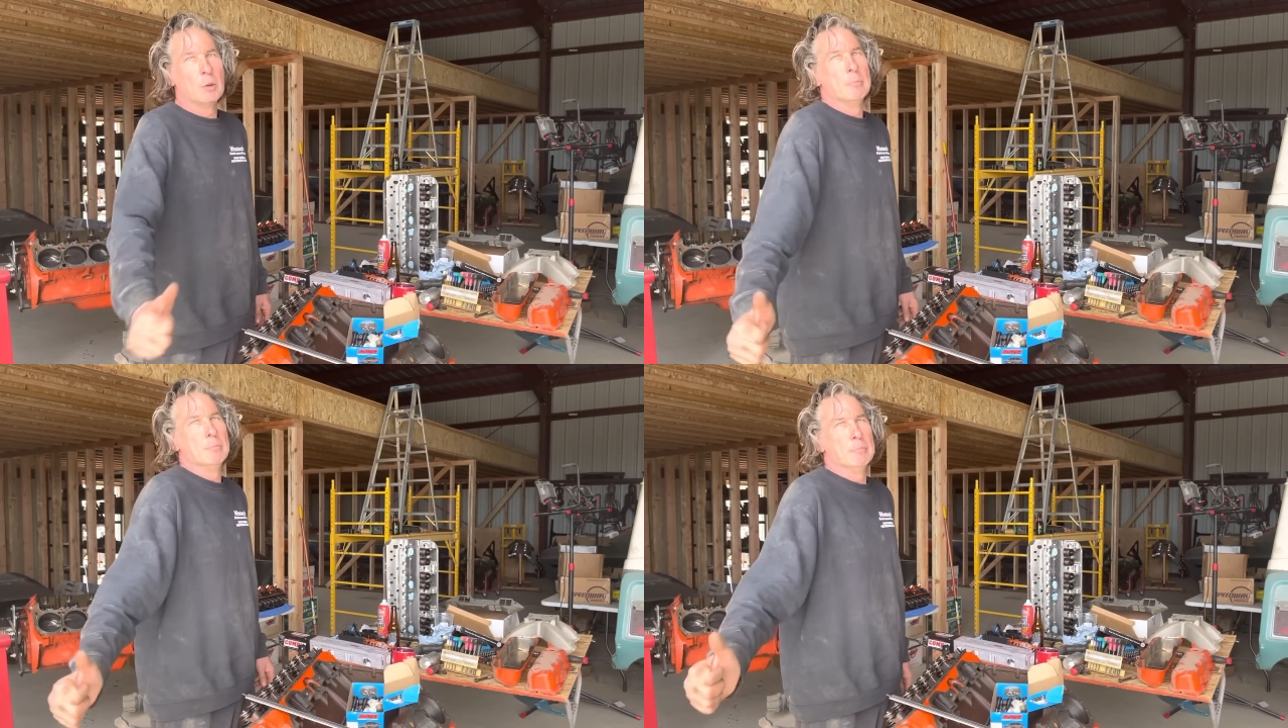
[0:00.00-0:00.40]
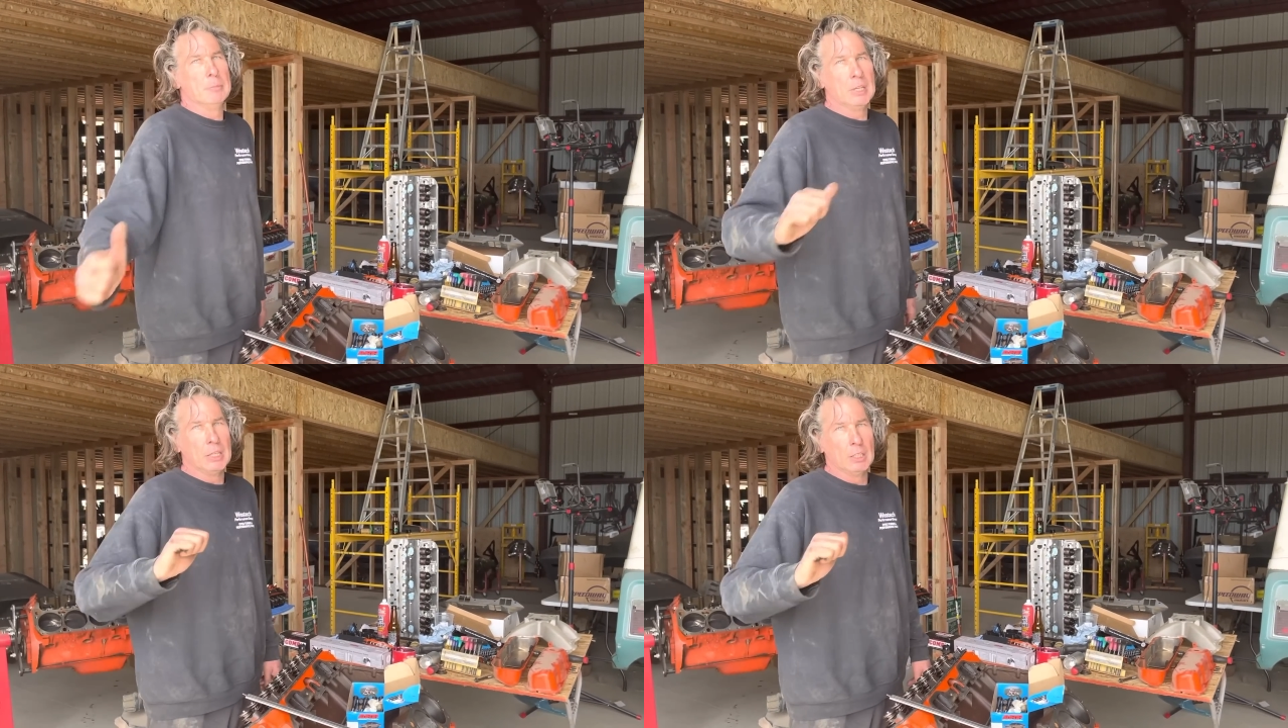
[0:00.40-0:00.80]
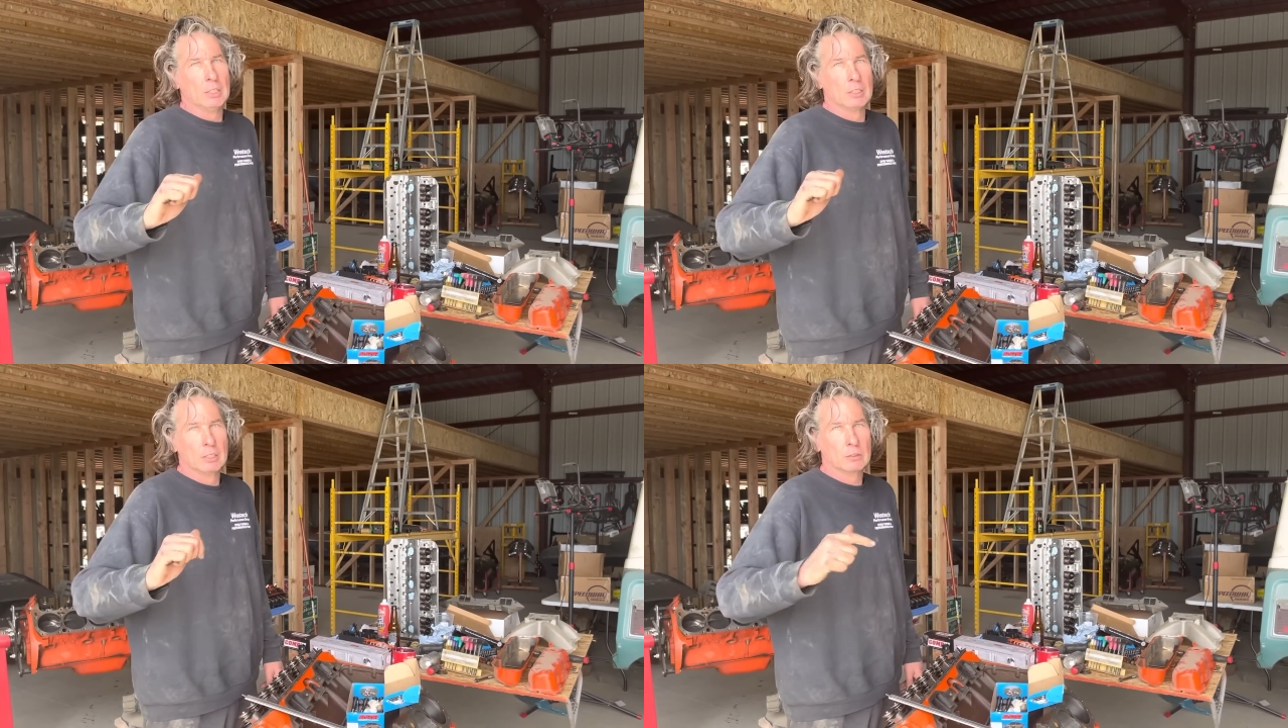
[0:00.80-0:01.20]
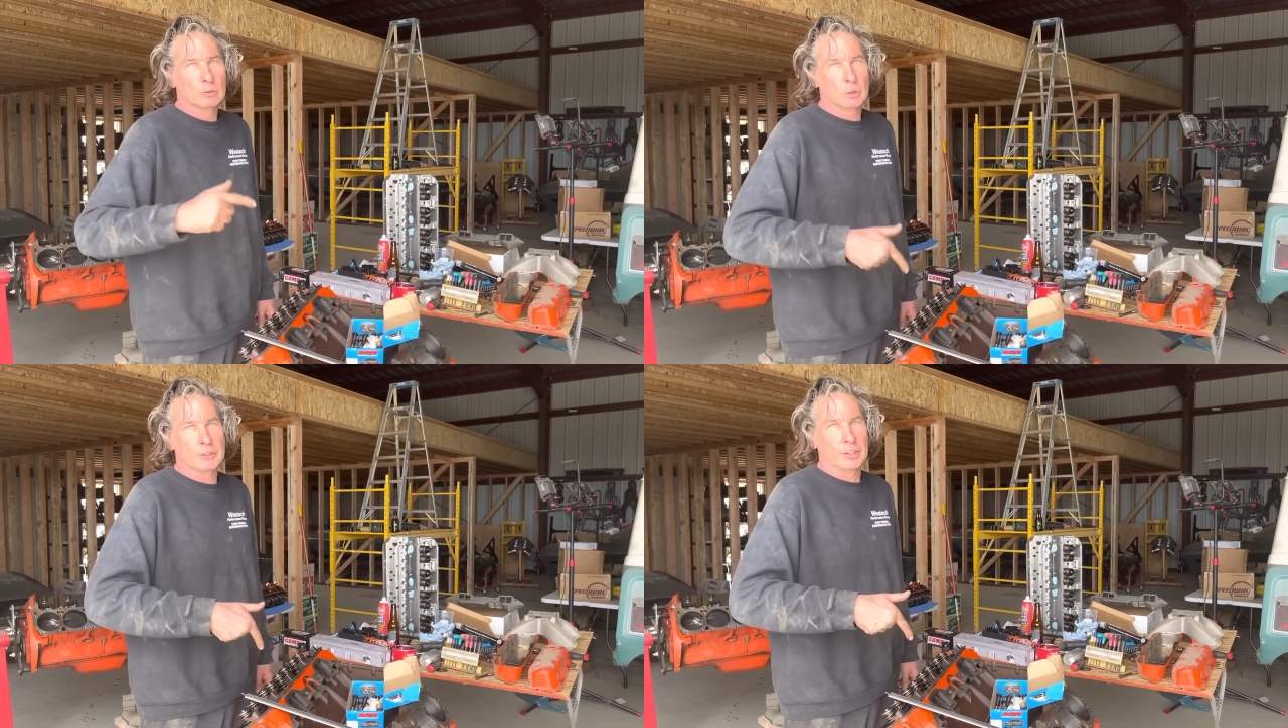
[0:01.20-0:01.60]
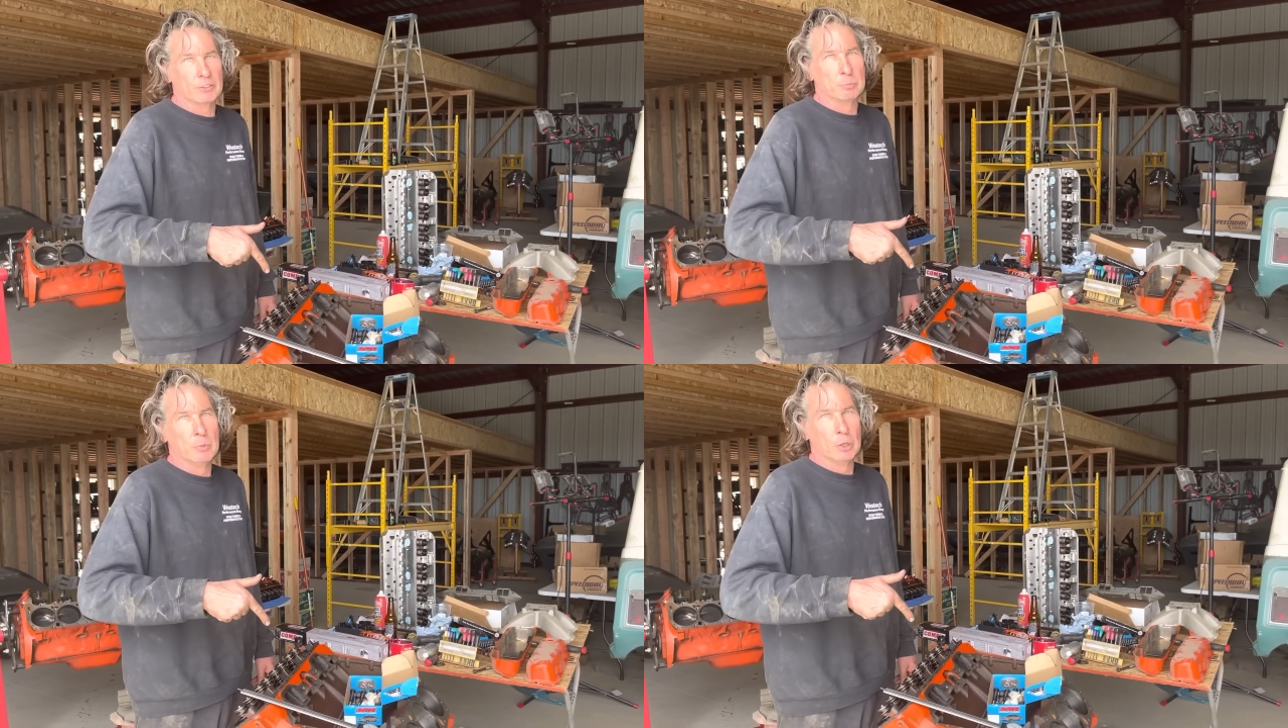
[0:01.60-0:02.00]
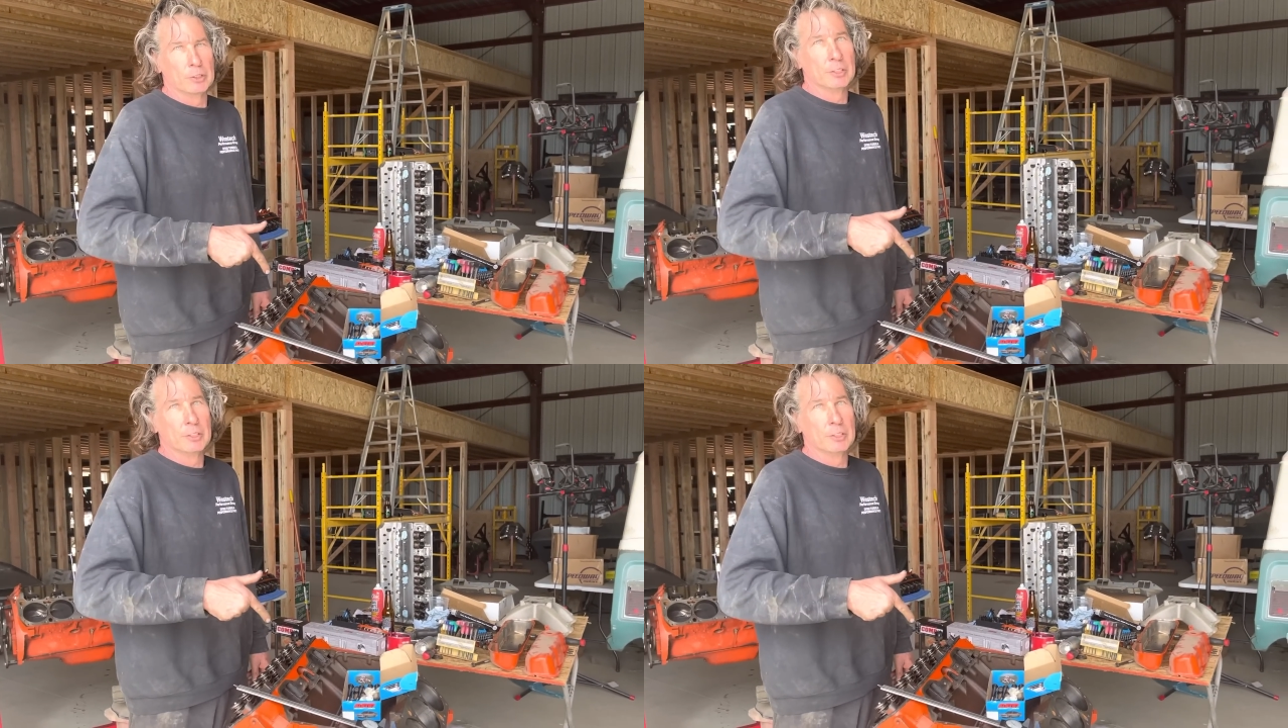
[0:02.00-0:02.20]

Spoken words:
me or this motor.